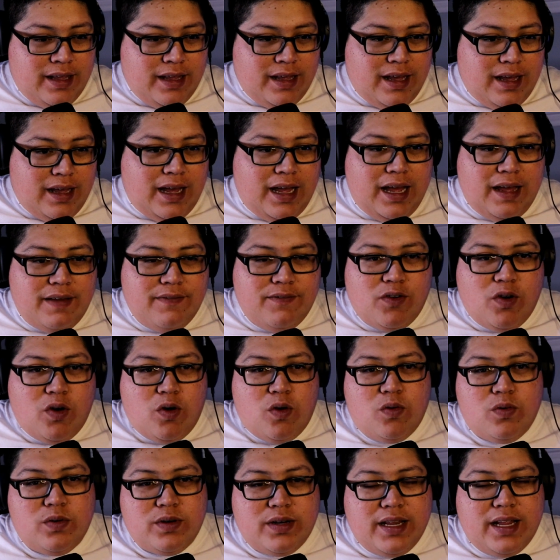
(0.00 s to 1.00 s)
I have
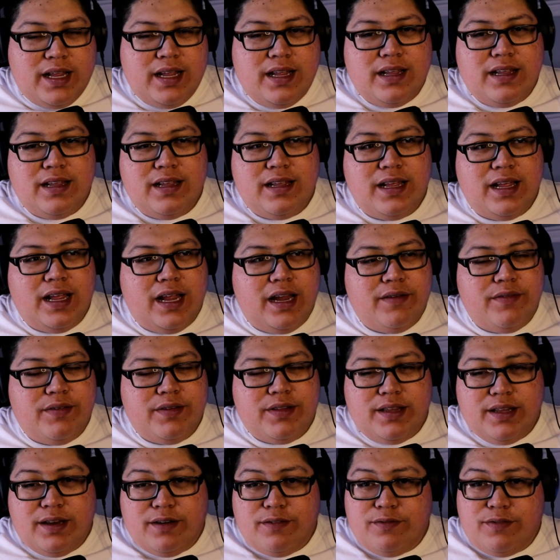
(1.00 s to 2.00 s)
owned
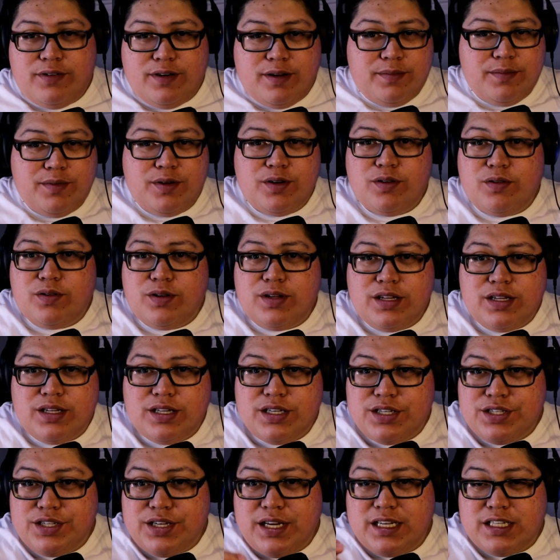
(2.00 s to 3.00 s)
everything from,
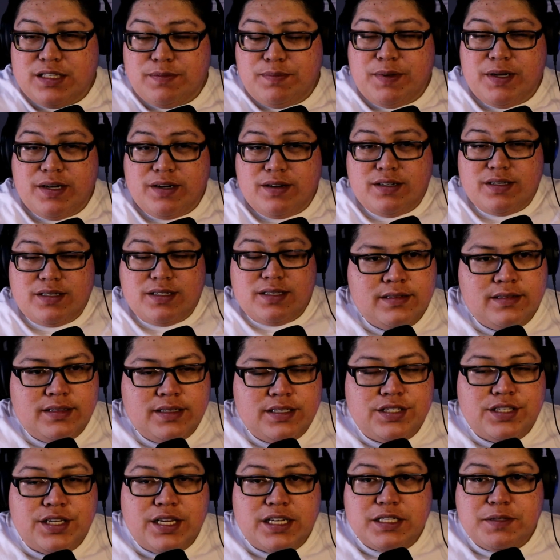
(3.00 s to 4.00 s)
the Shakespeare
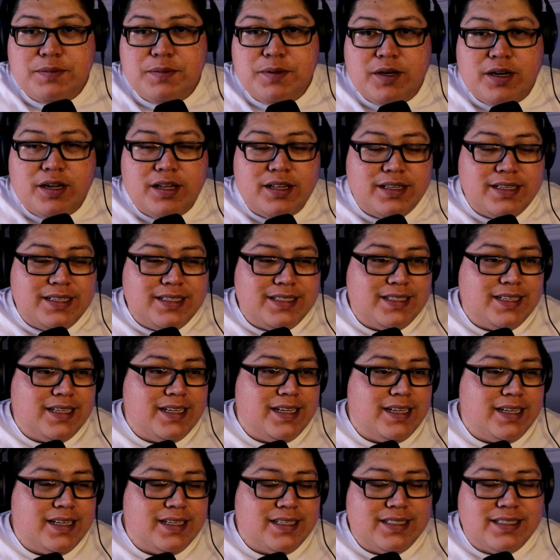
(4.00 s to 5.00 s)
ugly
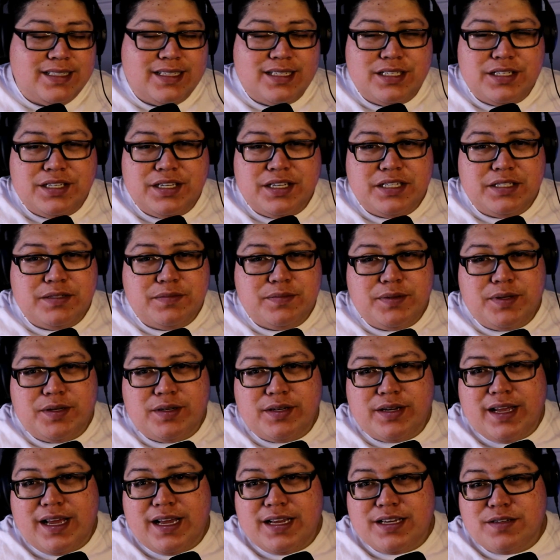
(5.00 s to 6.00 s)
sticks, the Shakespeare
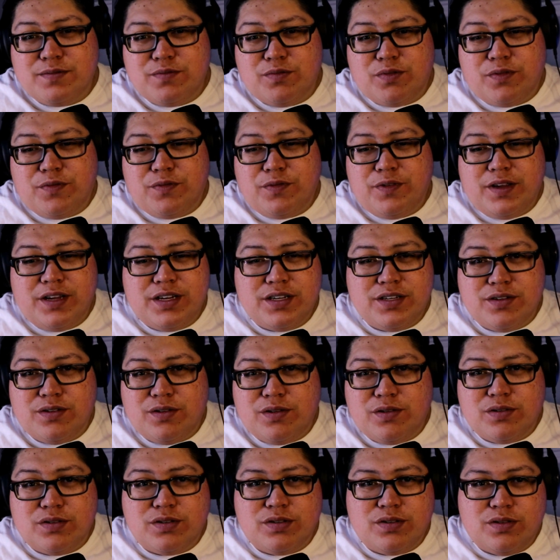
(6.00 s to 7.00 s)
catch more fish,
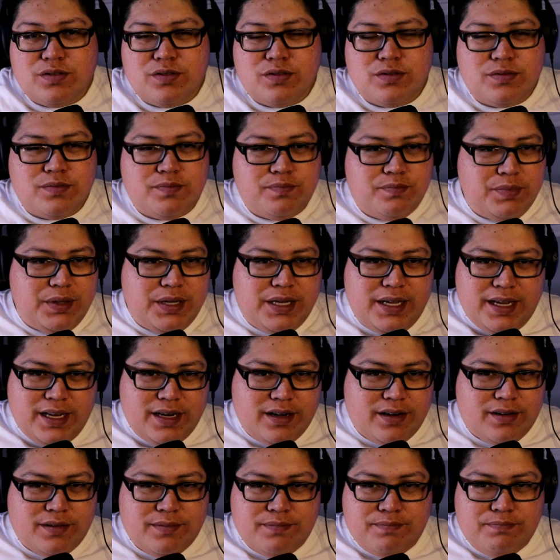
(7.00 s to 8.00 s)
those
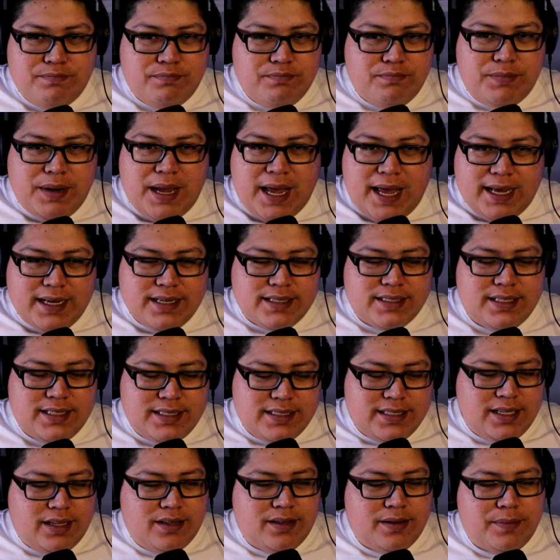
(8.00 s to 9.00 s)
beginner packs they
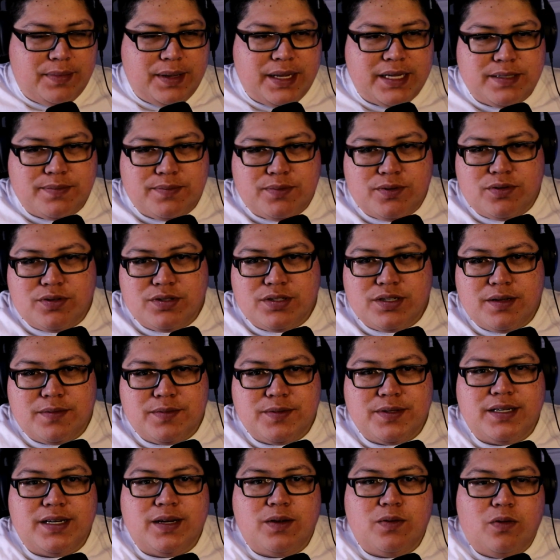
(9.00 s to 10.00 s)
sell at Bass Pro
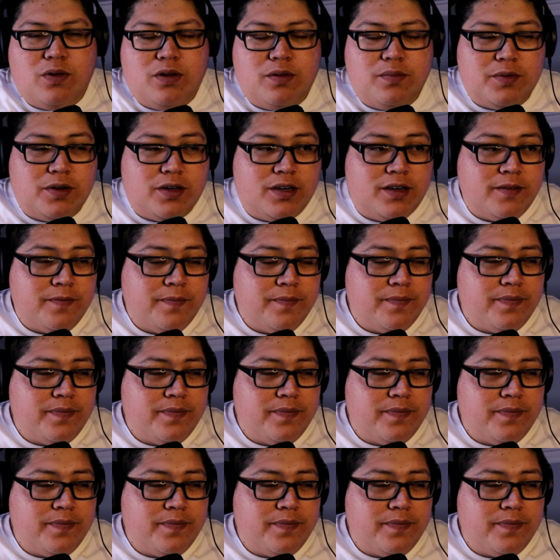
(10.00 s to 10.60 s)
Shops and at Walmart.